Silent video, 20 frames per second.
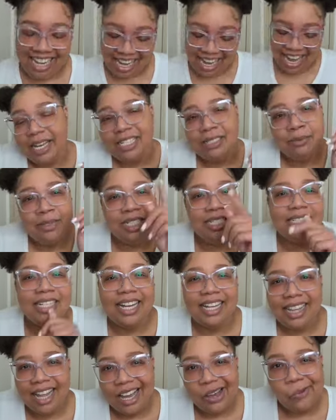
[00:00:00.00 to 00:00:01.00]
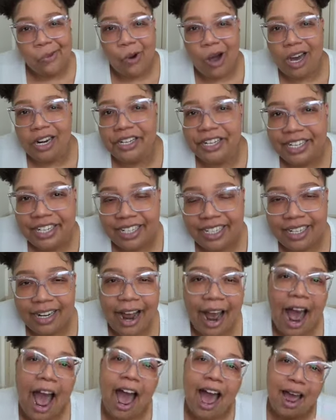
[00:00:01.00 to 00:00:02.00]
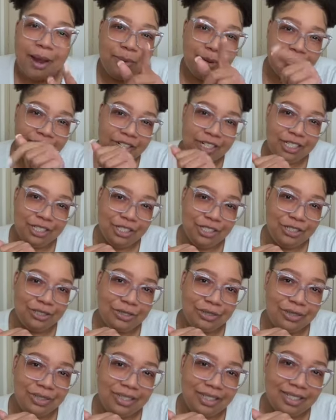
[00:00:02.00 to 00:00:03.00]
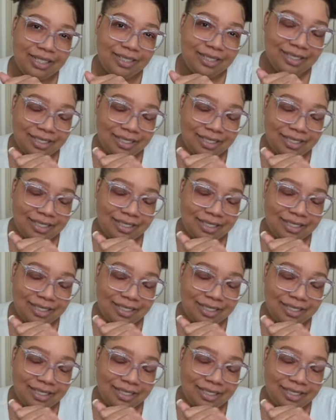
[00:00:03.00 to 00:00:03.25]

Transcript: As much as I like water, I prefer juice.